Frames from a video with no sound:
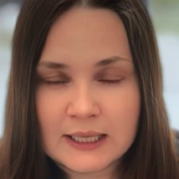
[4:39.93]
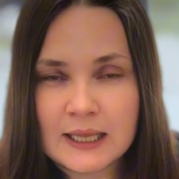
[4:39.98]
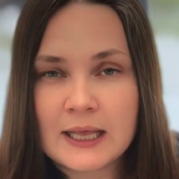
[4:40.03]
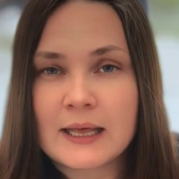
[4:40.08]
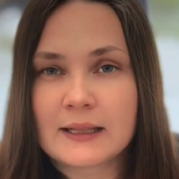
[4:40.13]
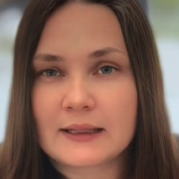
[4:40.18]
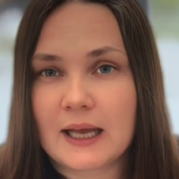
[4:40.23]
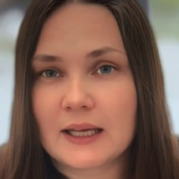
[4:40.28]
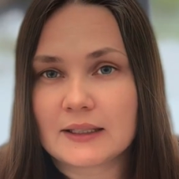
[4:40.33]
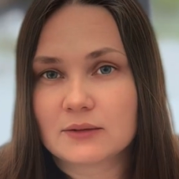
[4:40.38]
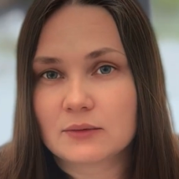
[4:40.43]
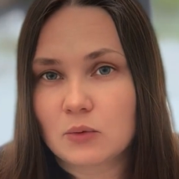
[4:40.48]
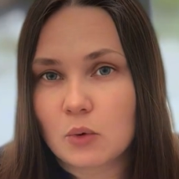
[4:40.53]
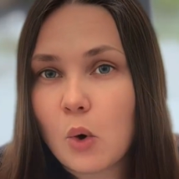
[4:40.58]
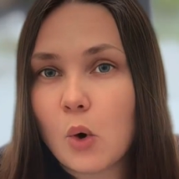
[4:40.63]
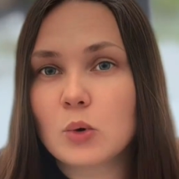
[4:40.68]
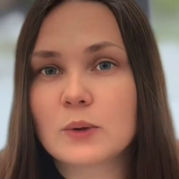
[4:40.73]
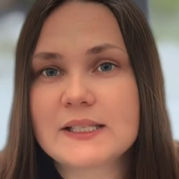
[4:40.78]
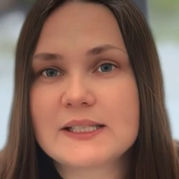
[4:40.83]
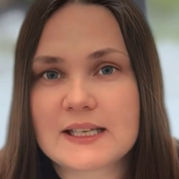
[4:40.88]
That
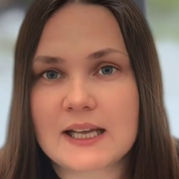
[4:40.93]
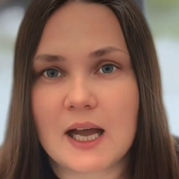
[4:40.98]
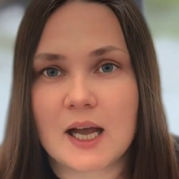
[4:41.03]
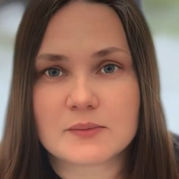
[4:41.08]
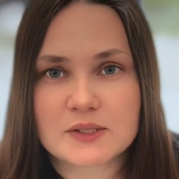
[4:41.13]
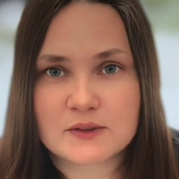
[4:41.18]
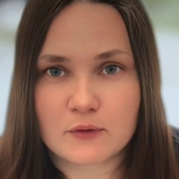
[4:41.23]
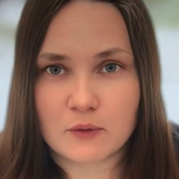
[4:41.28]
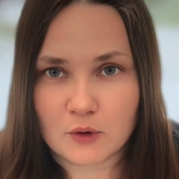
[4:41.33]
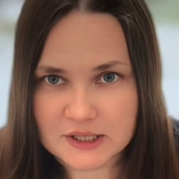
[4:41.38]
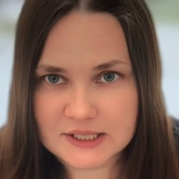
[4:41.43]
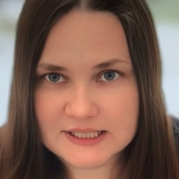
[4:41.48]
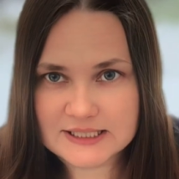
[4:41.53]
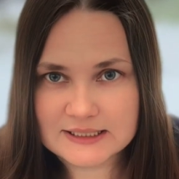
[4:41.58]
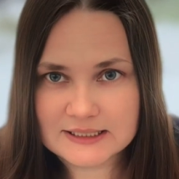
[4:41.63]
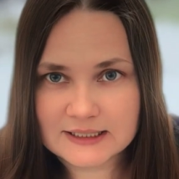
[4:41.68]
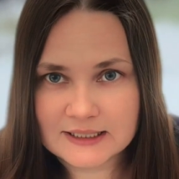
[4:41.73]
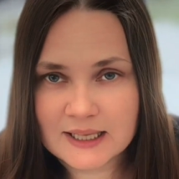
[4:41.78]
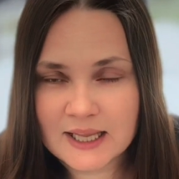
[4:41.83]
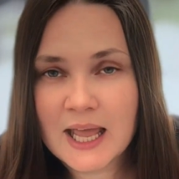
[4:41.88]
always comes
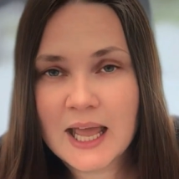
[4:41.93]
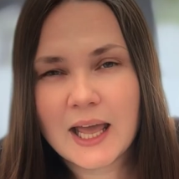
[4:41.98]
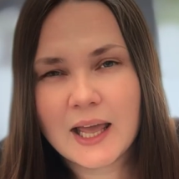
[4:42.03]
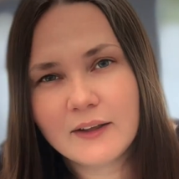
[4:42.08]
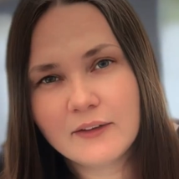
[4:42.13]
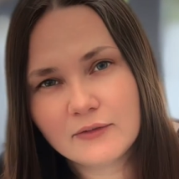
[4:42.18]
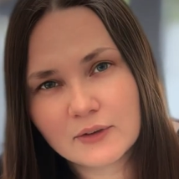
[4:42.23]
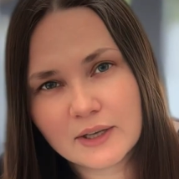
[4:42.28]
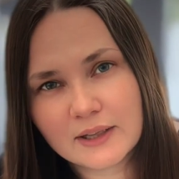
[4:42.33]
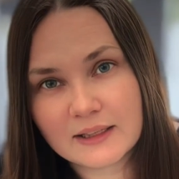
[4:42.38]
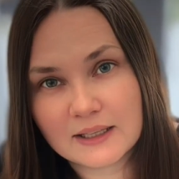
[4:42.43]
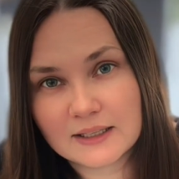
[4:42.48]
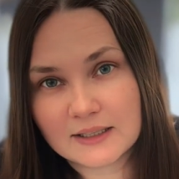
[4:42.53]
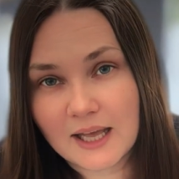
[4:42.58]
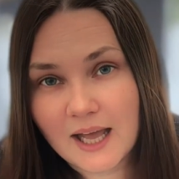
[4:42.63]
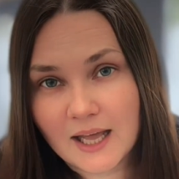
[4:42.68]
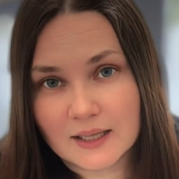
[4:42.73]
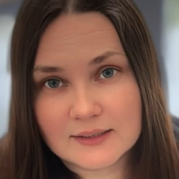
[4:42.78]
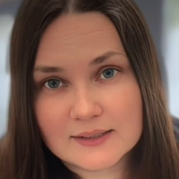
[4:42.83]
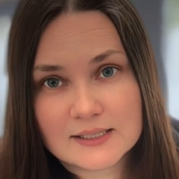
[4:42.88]
first. Everything
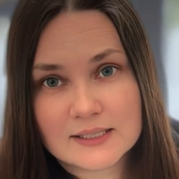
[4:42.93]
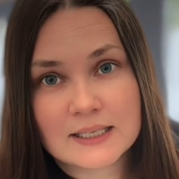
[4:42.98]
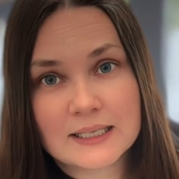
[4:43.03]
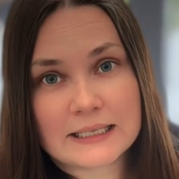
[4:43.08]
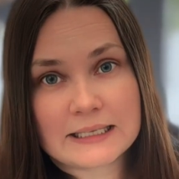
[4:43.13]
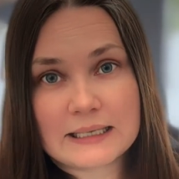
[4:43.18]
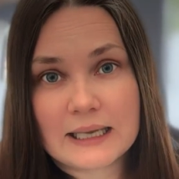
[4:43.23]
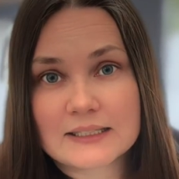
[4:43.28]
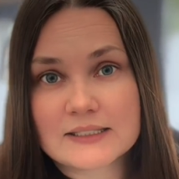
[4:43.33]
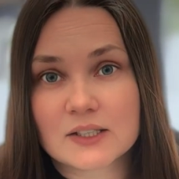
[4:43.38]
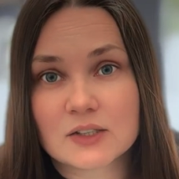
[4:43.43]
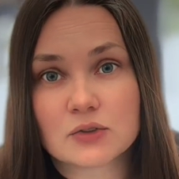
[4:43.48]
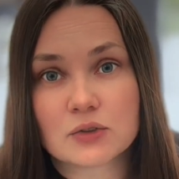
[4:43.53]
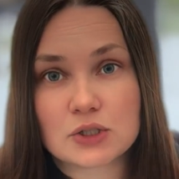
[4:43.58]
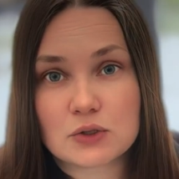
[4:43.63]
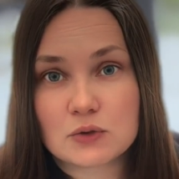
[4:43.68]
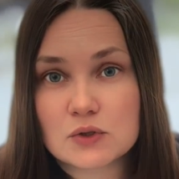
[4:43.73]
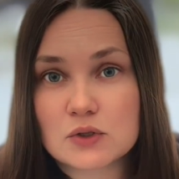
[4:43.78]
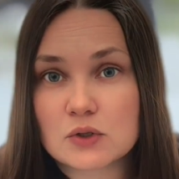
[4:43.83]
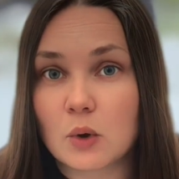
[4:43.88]
else gets
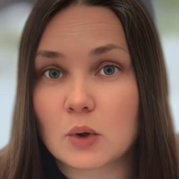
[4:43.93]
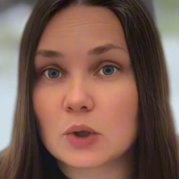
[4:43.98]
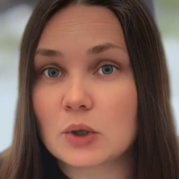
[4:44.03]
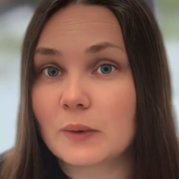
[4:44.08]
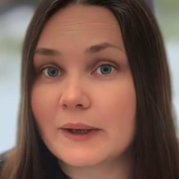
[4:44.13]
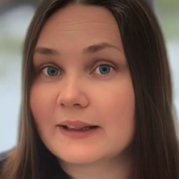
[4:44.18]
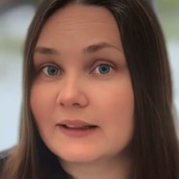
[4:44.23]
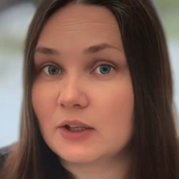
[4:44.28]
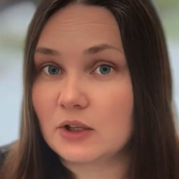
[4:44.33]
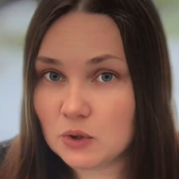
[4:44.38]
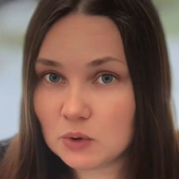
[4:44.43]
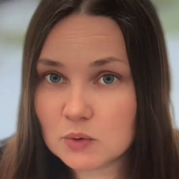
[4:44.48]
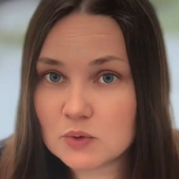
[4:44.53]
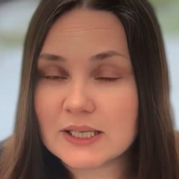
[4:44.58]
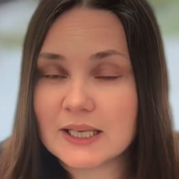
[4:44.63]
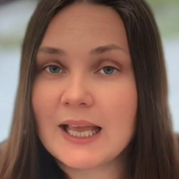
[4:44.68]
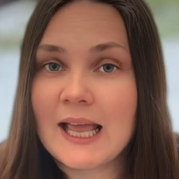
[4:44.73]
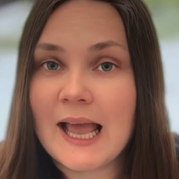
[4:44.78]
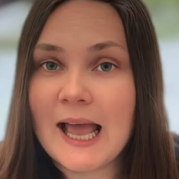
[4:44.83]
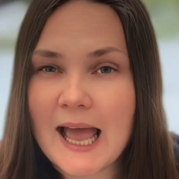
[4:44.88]
introduced only when the
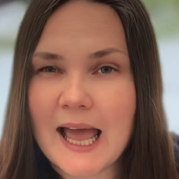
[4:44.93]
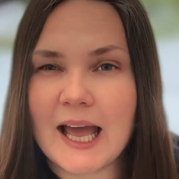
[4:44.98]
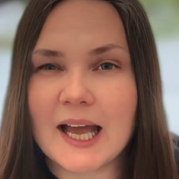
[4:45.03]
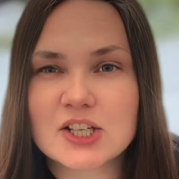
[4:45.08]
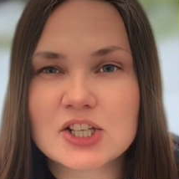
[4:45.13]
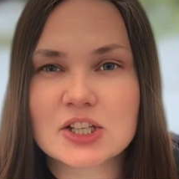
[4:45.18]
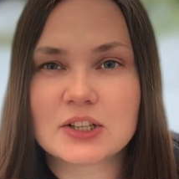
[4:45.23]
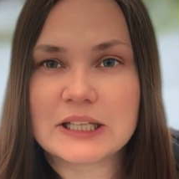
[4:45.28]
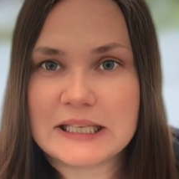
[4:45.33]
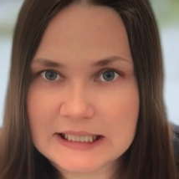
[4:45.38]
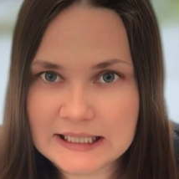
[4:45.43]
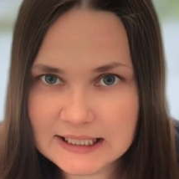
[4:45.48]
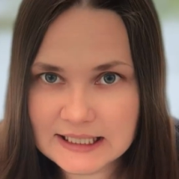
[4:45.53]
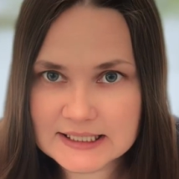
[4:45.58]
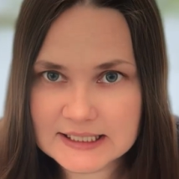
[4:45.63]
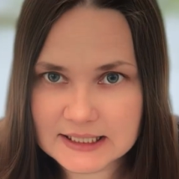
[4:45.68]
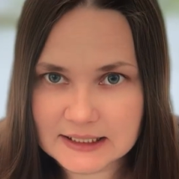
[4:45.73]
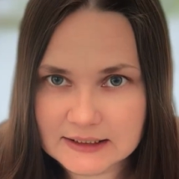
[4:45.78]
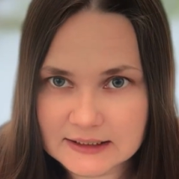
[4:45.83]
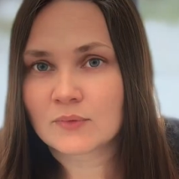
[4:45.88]
user actually needs
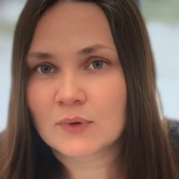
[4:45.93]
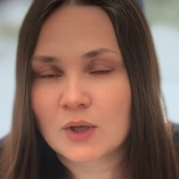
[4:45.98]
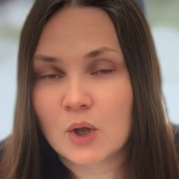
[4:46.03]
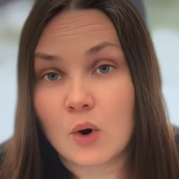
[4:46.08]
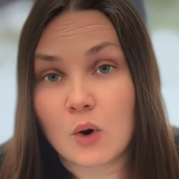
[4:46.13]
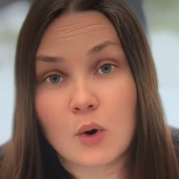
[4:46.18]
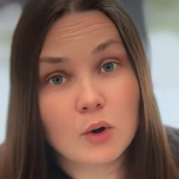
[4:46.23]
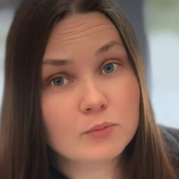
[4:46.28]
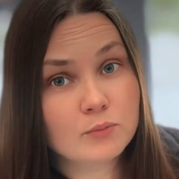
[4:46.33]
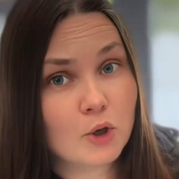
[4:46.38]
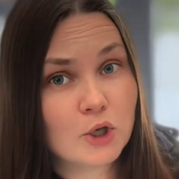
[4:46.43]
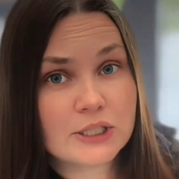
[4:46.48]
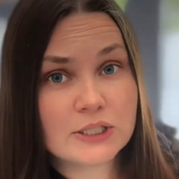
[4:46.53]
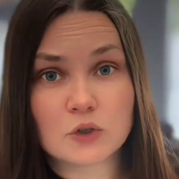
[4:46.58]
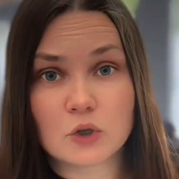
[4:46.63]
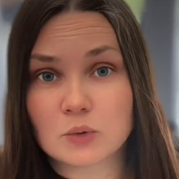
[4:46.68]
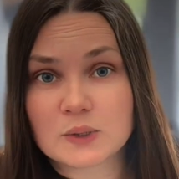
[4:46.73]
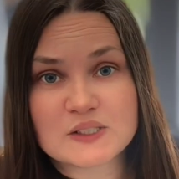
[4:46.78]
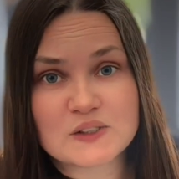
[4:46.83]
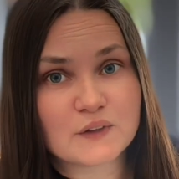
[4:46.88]
it. Onboarding
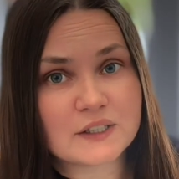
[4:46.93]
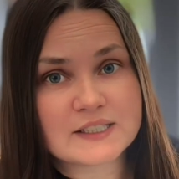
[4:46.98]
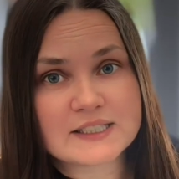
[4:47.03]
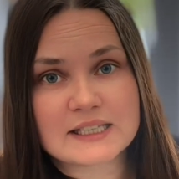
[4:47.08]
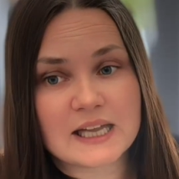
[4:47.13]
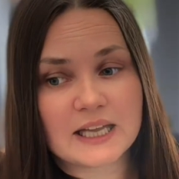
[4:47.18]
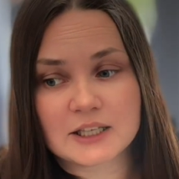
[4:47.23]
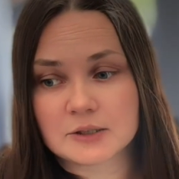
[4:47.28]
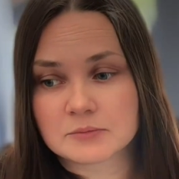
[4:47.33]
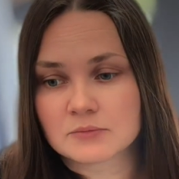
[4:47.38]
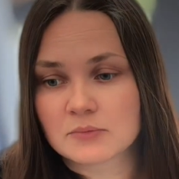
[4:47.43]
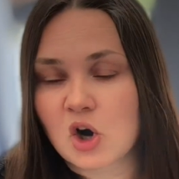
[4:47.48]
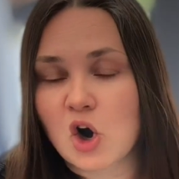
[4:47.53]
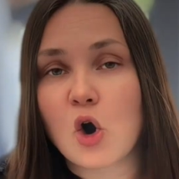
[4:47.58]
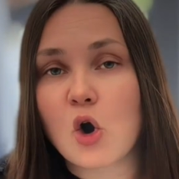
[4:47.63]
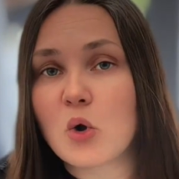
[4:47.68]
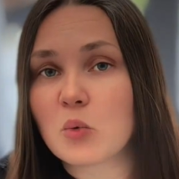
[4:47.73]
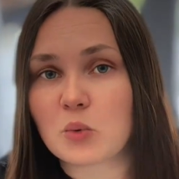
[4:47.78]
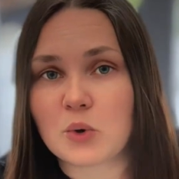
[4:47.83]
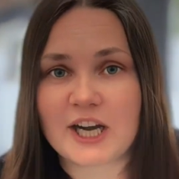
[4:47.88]
always feels like
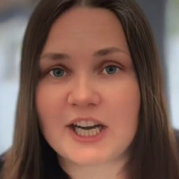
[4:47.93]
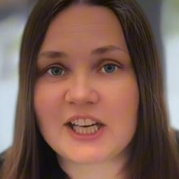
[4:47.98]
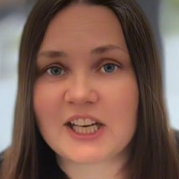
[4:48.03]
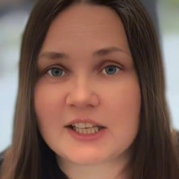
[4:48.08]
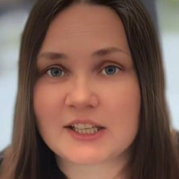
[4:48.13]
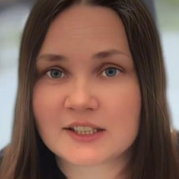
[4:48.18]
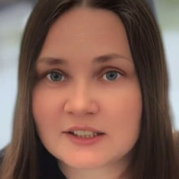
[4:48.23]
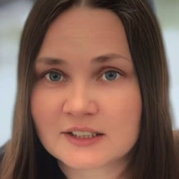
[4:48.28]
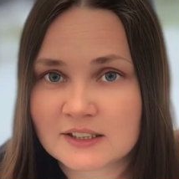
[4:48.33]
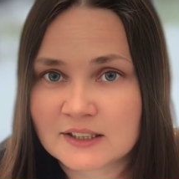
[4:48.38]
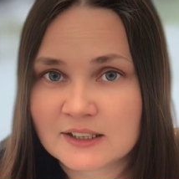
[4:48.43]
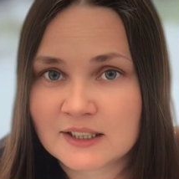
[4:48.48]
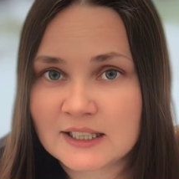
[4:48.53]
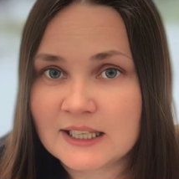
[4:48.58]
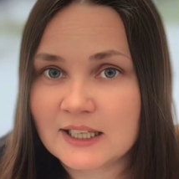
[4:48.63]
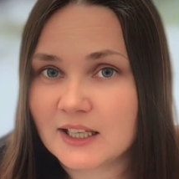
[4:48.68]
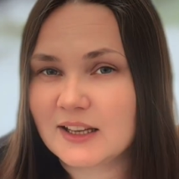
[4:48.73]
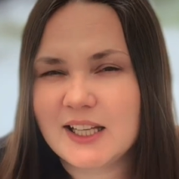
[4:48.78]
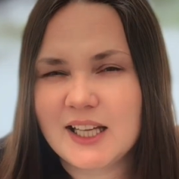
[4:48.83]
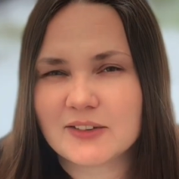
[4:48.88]
homework.
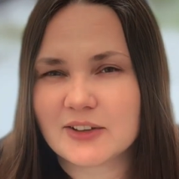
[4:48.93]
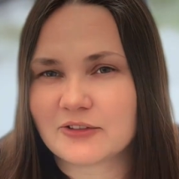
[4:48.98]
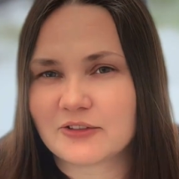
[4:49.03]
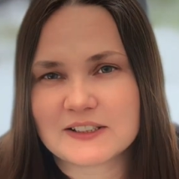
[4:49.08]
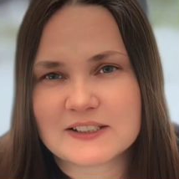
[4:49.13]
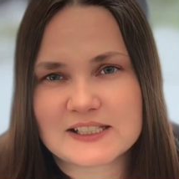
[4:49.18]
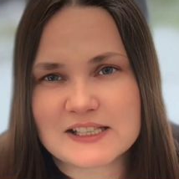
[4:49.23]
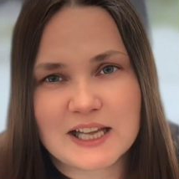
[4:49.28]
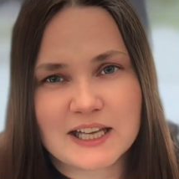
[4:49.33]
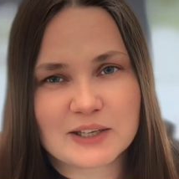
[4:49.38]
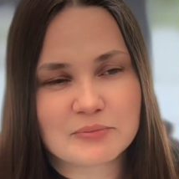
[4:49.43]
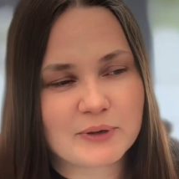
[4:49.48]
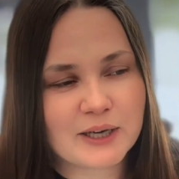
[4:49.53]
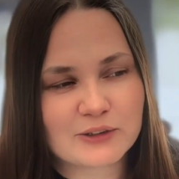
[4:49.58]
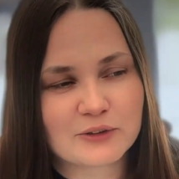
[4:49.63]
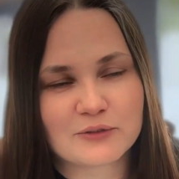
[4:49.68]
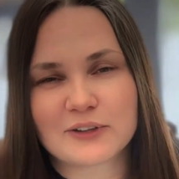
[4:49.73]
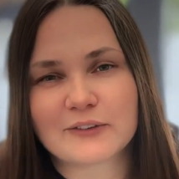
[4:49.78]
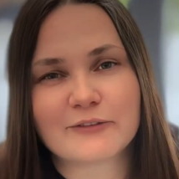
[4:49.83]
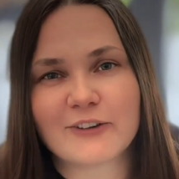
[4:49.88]
It never feels like part
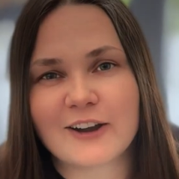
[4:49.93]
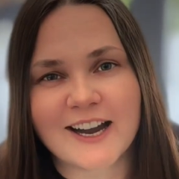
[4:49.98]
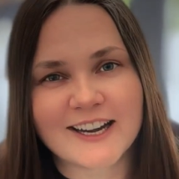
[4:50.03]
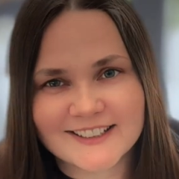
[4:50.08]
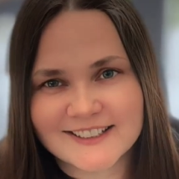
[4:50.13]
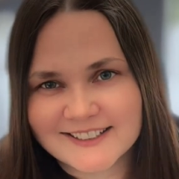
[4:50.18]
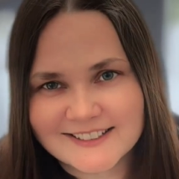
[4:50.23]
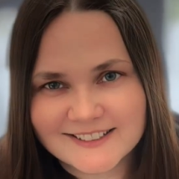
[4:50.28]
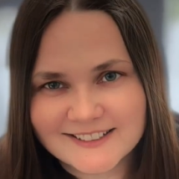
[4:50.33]
of the fun.